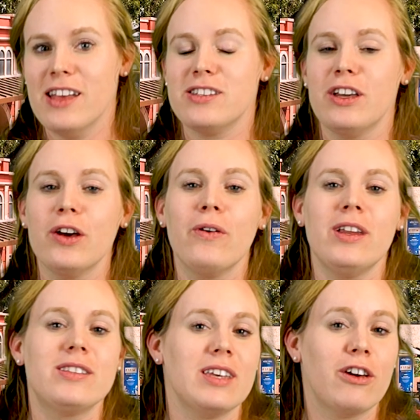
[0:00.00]
So you're going
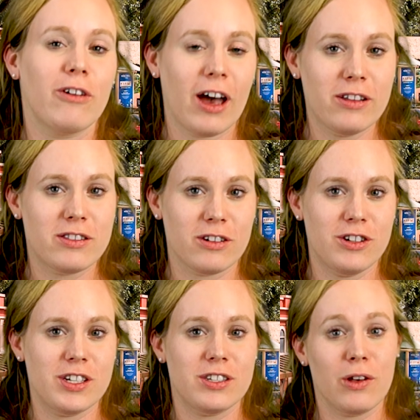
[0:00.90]
to see crowd
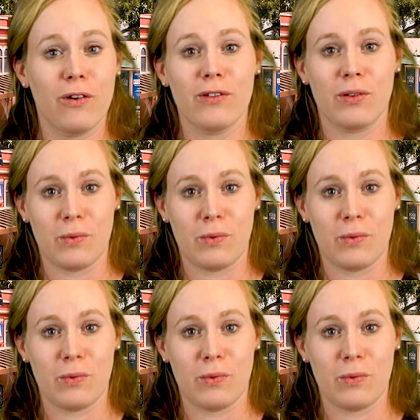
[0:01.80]
surges over the